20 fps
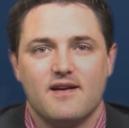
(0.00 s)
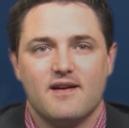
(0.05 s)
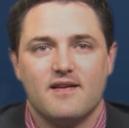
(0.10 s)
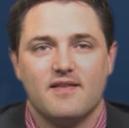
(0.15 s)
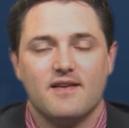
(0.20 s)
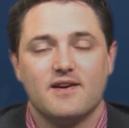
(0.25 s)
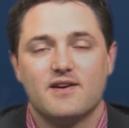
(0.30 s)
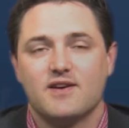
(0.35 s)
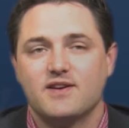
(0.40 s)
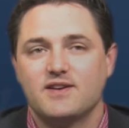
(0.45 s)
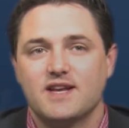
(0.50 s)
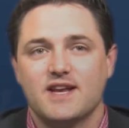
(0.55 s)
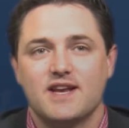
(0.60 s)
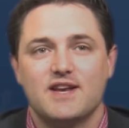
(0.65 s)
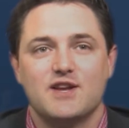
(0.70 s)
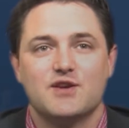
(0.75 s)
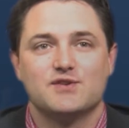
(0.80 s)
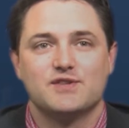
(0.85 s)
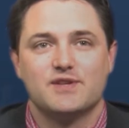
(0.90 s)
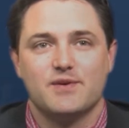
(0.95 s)
There
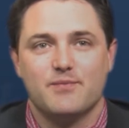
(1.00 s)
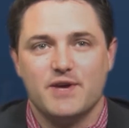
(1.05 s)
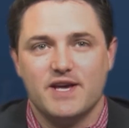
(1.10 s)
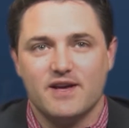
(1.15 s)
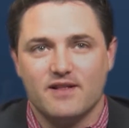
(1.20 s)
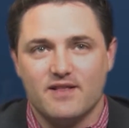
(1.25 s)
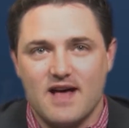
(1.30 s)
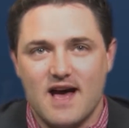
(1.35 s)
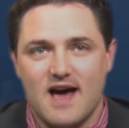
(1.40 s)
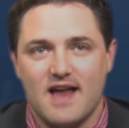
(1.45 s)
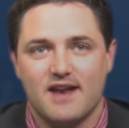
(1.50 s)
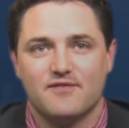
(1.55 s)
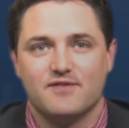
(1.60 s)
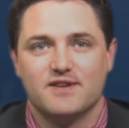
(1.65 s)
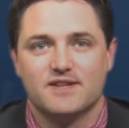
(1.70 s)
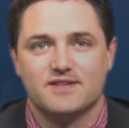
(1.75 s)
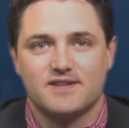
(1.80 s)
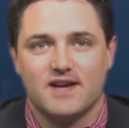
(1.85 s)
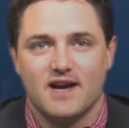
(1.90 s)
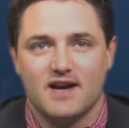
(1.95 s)
continues to be a lot of
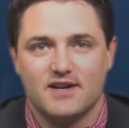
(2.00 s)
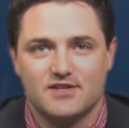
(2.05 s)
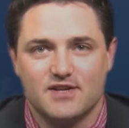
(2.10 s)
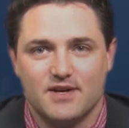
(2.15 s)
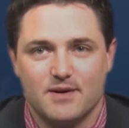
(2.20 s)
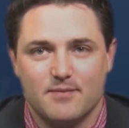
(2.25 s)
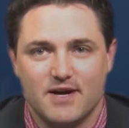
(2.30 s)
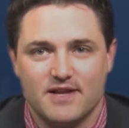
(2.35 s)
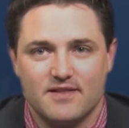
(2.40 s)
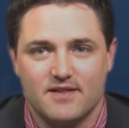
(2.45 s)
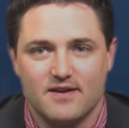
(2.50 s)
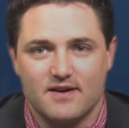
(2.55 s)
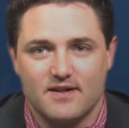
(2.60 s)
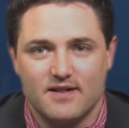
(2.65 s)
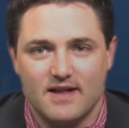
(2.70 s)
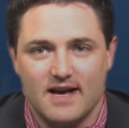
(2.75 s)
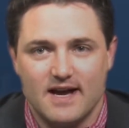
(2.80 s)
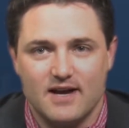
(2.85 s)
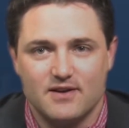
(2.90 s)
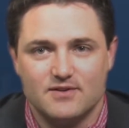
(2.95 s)
discussion about the
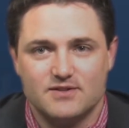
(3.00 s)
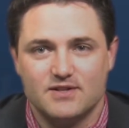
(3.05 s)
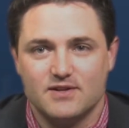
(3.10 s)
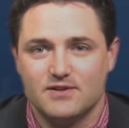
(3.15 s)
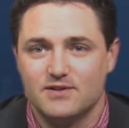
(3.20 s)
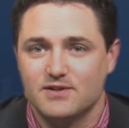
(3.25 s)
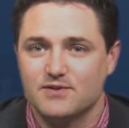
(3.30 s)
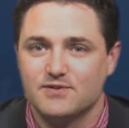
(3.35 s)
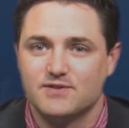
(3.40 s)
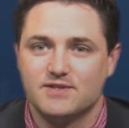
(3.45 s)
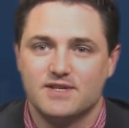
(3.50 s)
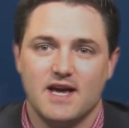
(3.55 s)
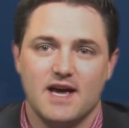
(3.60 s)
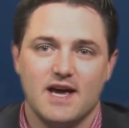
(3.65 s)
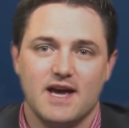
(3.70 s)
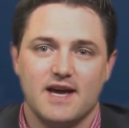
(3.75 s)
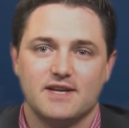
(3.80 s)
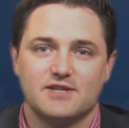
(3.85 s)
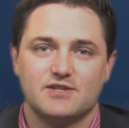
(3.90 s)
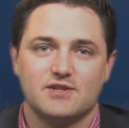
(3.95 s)
cloud. Should you
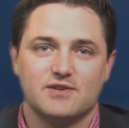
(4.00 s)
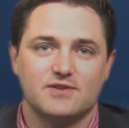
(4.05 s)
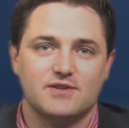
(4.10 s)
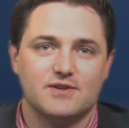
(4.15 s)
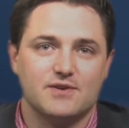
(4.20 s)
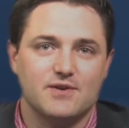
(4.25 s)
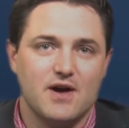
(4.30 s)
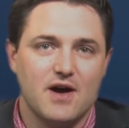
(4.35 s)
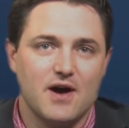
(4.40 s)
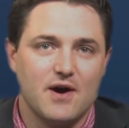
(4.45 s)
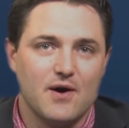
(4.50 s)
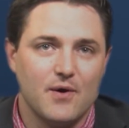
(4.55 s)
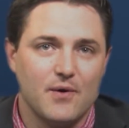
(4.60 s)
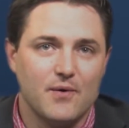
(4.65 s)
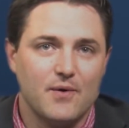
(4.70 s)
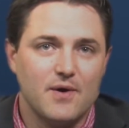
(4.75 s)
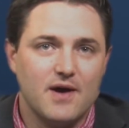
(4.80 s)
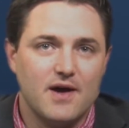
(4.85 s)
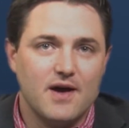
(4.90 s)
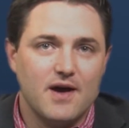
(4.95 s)
stay? Should you
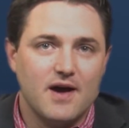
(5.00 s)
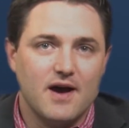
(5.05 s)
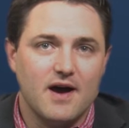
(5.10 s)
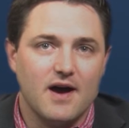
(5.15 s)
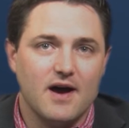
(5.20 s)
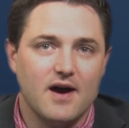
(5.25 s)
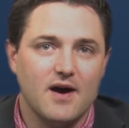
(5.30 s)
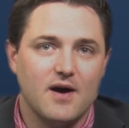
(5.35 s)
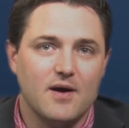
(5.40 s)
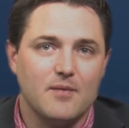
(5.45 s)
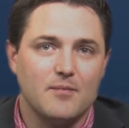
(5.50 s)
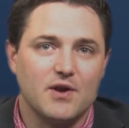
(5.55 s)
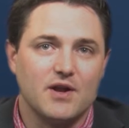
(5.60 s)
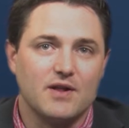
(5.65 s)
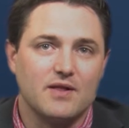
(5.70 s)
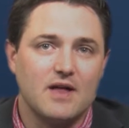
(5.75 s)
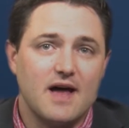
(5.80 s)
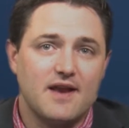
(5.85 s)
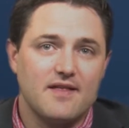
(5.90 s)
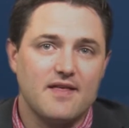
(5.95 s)
go? But
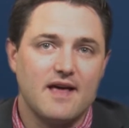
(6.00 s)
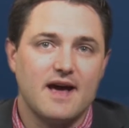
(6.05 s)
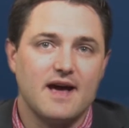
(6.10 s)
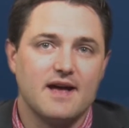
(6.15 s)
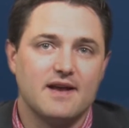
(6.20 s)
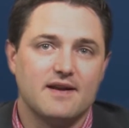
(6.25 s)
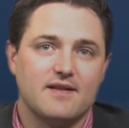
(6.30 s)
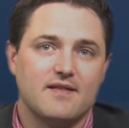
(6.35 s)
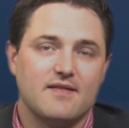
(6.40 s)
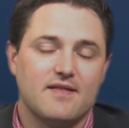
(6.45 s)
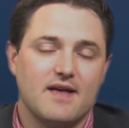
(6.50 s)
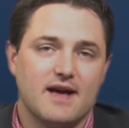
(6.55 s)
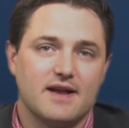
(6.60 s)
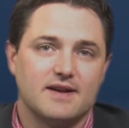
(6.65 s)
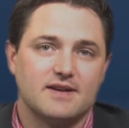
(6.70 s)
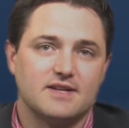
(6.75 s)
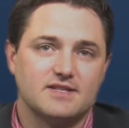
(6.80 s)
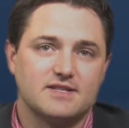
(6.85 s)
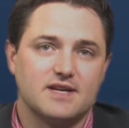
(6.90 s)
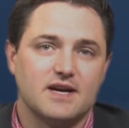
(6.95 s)
a lot of
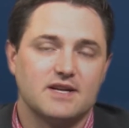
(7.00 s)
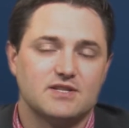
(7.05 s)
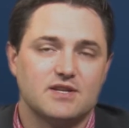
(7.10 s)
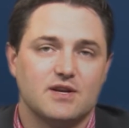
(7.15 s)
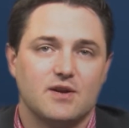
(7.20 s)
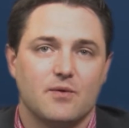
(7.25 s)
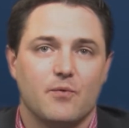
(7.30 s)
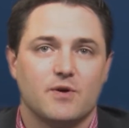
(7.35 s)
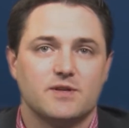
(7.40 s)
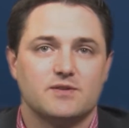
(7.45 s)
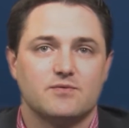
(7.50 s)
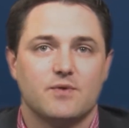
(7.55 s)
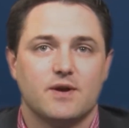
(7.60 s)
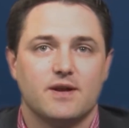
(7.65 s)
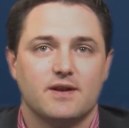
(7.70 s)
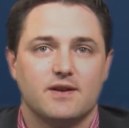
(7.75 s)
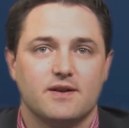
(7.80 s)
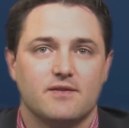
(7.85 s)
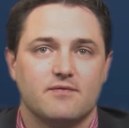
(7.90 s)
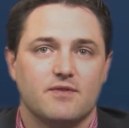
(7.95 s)
that discussion and what's
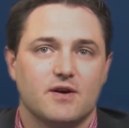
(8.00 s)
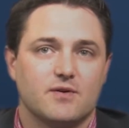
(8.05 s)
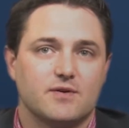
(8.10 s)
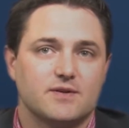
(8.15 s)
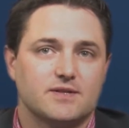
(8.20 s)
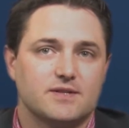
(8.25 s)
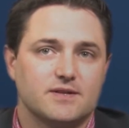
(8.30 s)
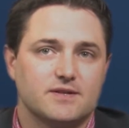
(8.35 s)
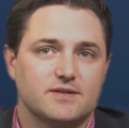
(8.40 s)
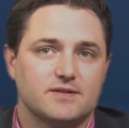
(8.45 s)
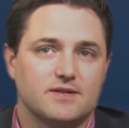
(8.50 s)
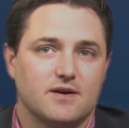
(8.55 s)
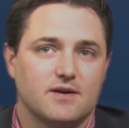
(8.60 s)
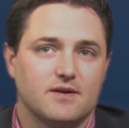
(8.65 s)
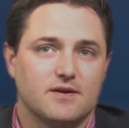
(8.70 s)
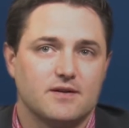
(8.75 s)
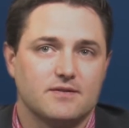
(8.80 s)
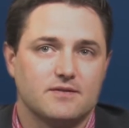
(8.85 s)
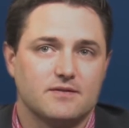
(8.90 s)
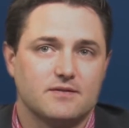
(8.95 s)
written focuses
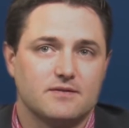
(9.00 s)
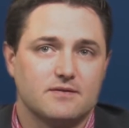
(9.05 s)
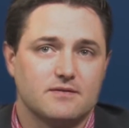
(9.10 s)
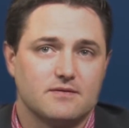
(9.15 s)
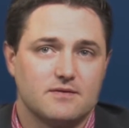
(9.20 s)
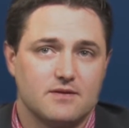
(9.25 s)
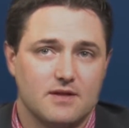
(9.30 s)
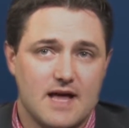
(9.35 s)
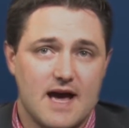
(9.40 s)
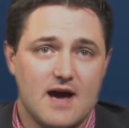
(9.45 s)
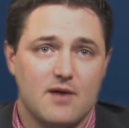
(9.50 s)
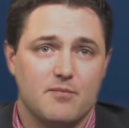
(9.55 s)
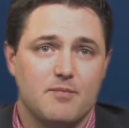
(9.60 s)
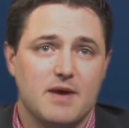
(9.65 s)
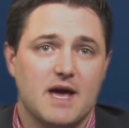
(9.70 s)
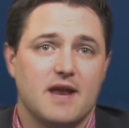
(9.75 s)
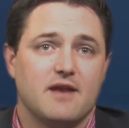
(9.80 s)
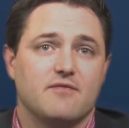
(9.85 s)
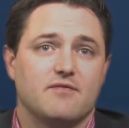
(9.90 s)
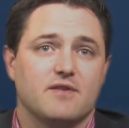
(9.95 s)
on cloud
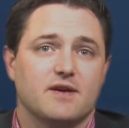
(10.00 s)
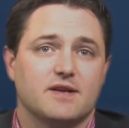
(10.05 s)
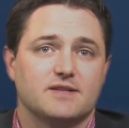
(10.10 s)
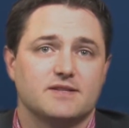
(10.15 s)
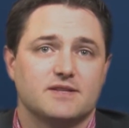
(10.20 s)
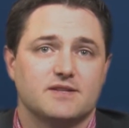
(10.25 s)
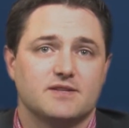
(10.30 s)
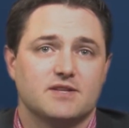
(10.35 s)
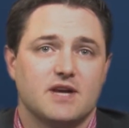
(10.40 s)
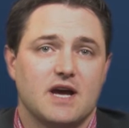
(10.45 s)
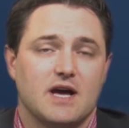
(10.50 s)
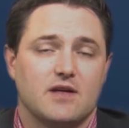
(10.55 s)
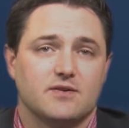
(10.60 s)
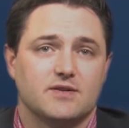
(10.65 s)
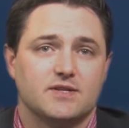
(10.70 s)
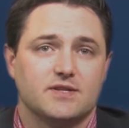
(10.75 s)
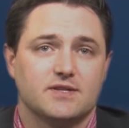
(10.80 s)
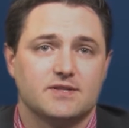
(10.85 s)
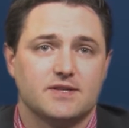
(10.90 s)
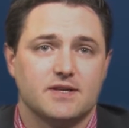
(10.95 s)
benefits and
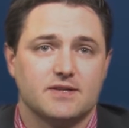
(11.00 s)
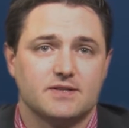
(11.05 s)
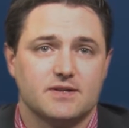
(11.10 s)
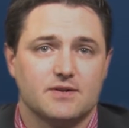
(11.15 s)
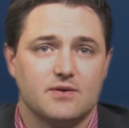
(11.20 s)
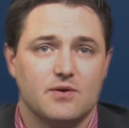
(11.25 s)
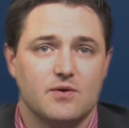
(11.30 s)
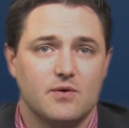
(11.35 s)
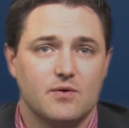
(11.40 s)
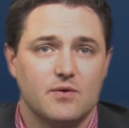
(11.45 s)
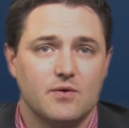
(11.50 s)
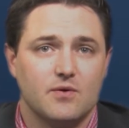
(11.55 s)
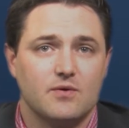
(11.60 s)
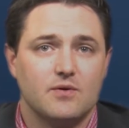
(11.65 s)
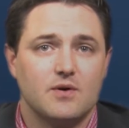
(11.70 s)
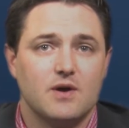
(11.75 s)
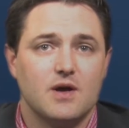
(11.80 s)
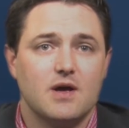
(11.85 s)
challenges as a whole.